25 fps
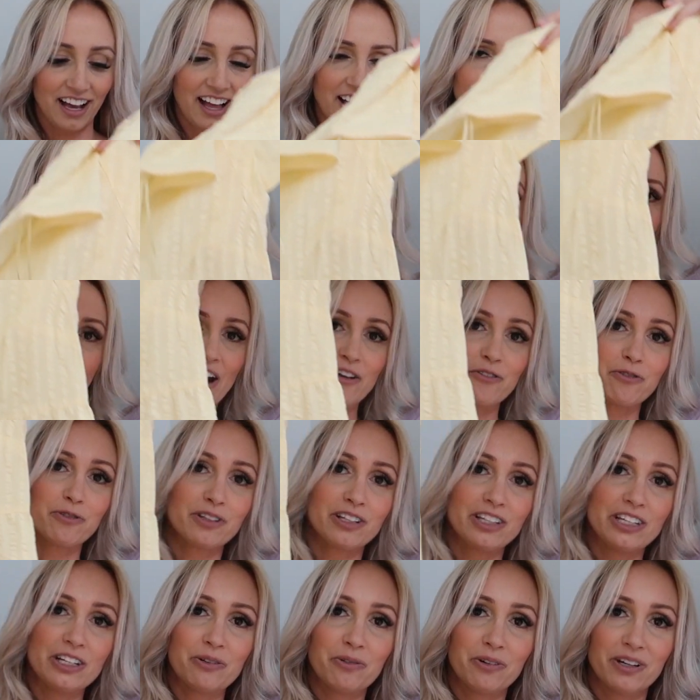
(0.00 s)
I, I
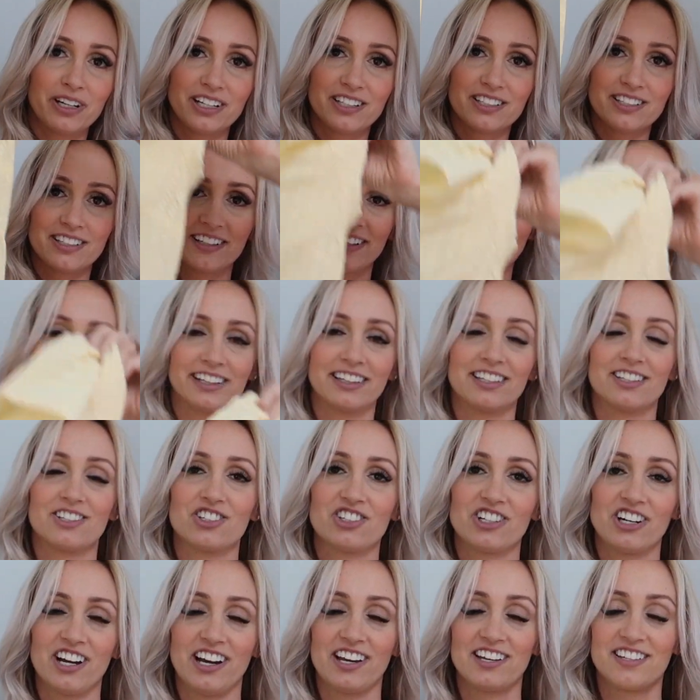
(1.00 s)
really wanted to like this
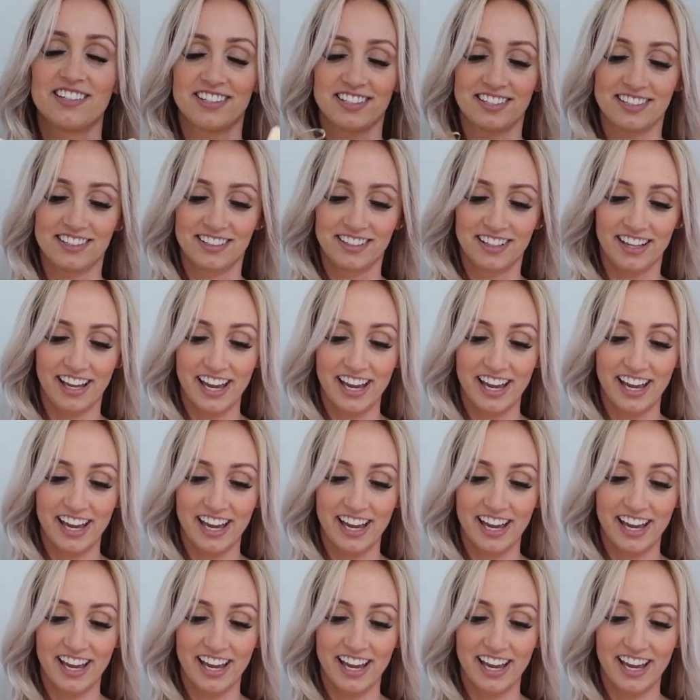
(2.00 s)
dress